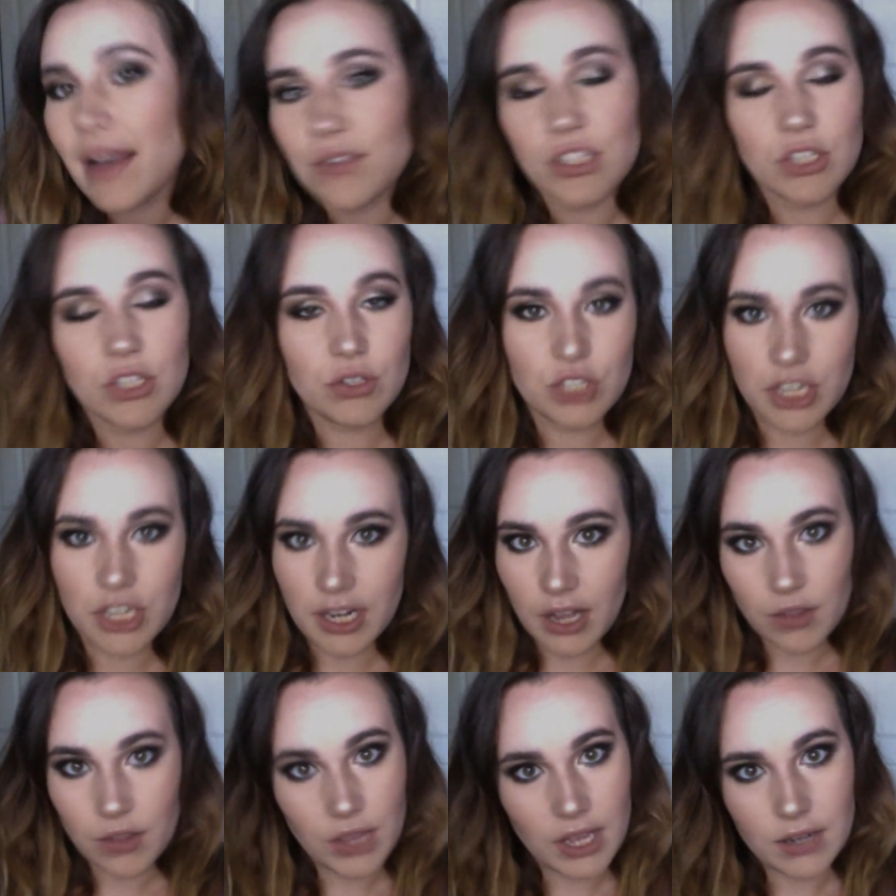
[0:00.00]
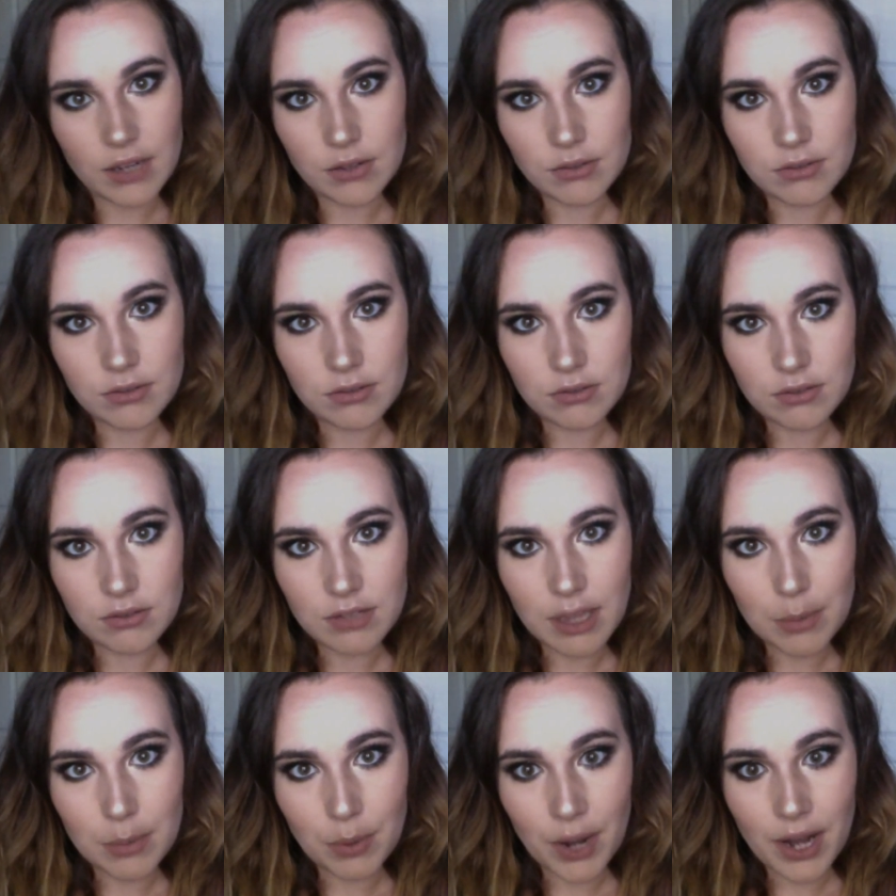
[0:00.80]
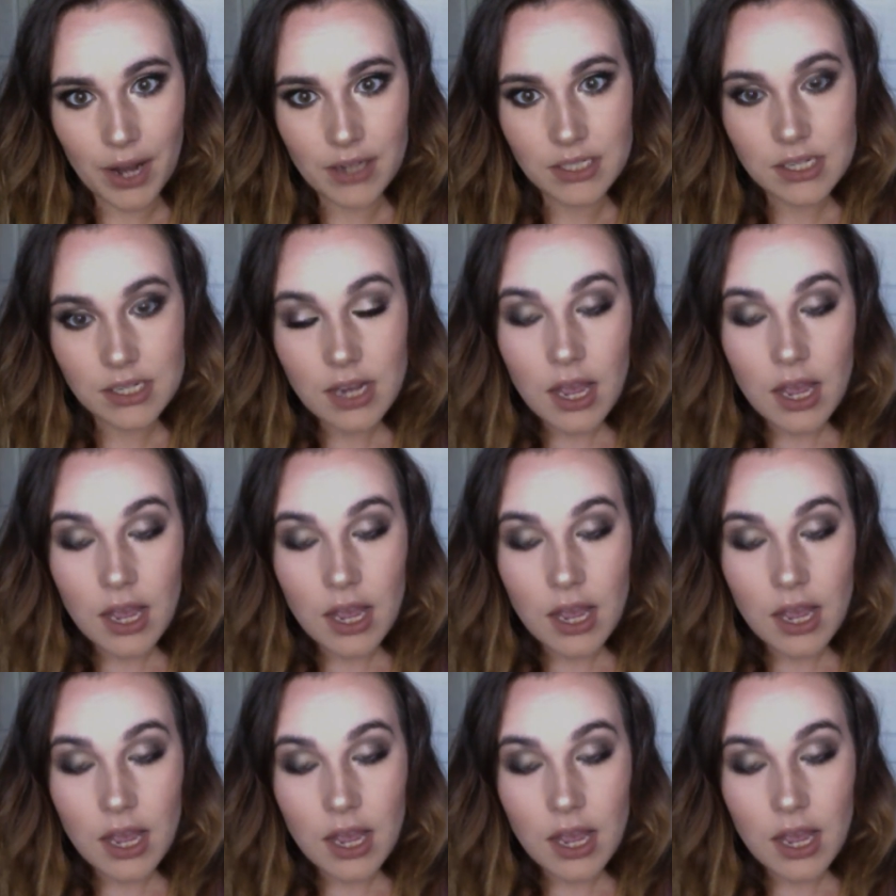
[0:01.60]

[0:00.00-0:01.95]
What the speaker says: go check out that brand.